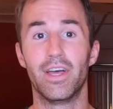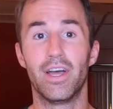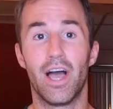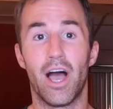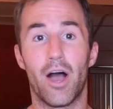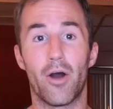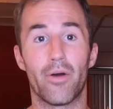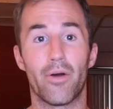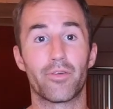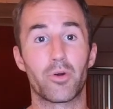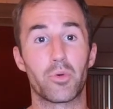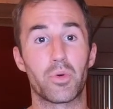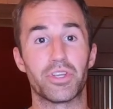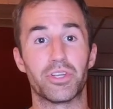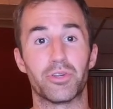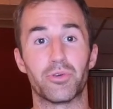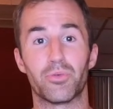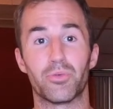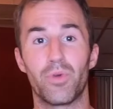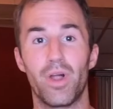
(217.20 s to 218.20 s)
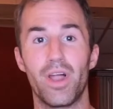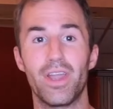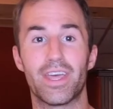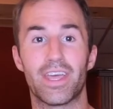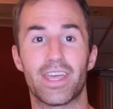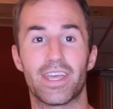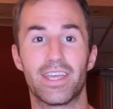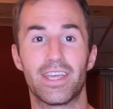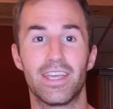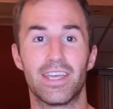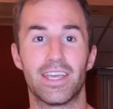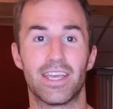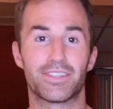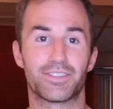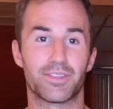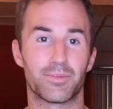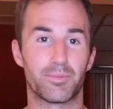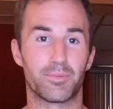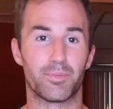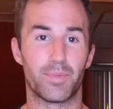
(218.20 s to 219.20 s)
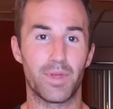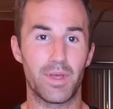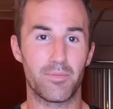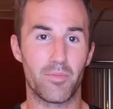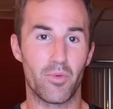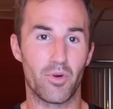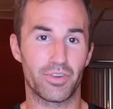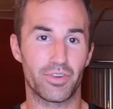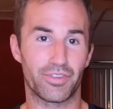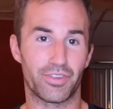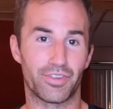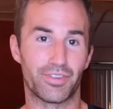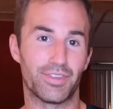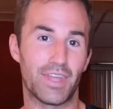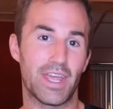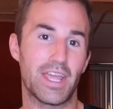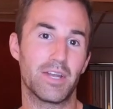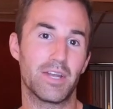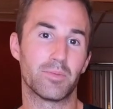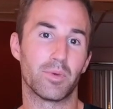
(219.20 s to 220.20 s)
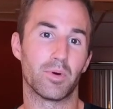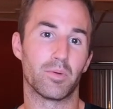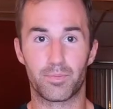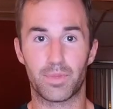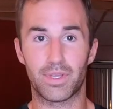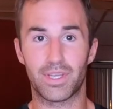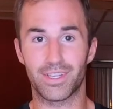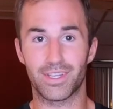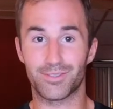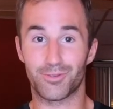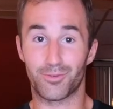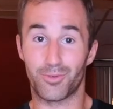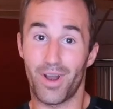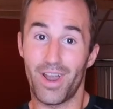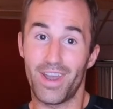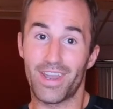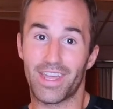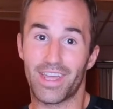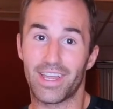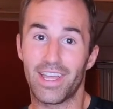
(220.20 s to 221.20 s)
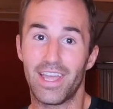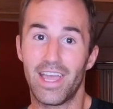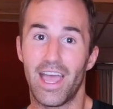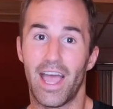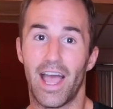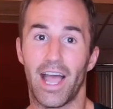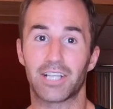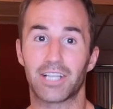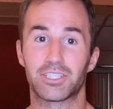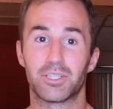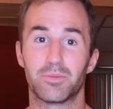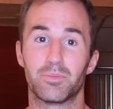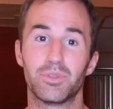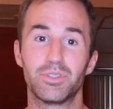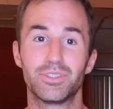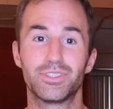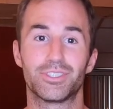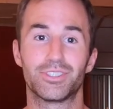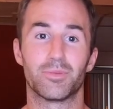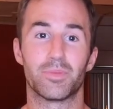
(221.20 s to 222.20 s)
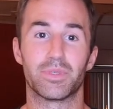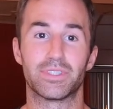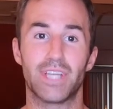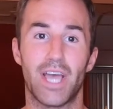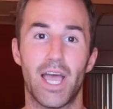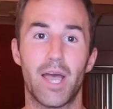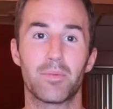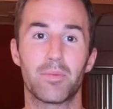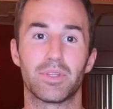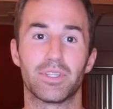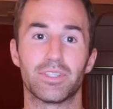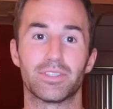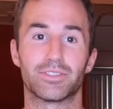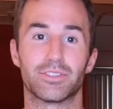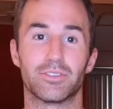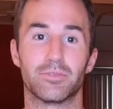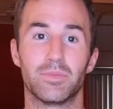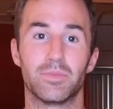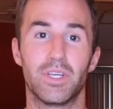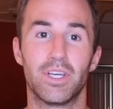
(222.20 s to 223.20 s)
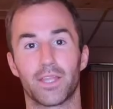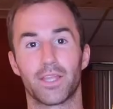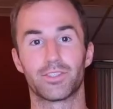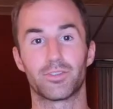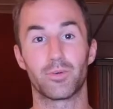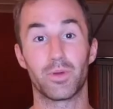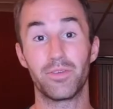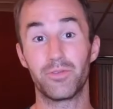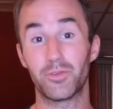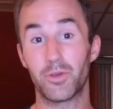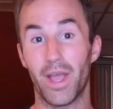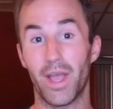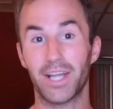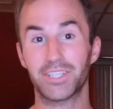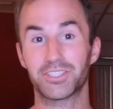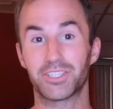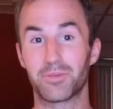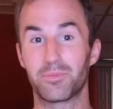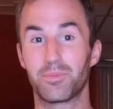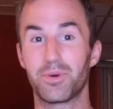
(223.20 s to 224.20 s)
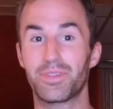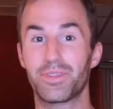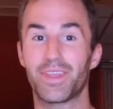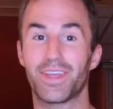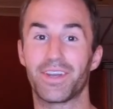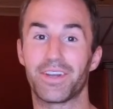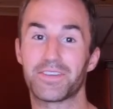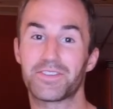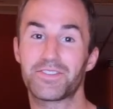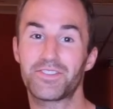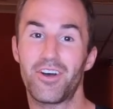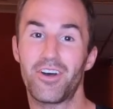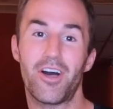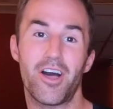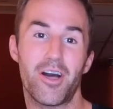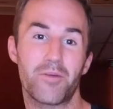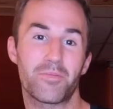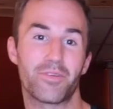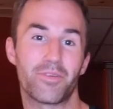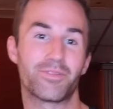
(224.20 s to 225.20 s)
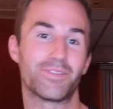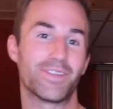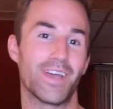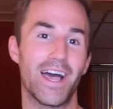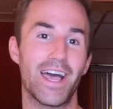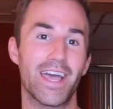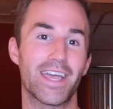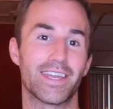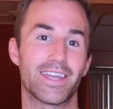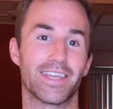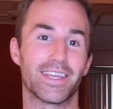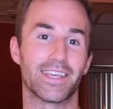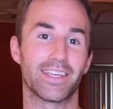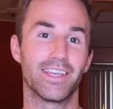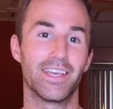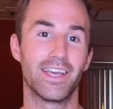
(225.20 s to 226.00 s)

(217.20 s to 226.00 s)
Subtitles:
However, when you're running, it's a bit more sustainable because running actually boosts your metabolism. So if you actually put that on top of dieting,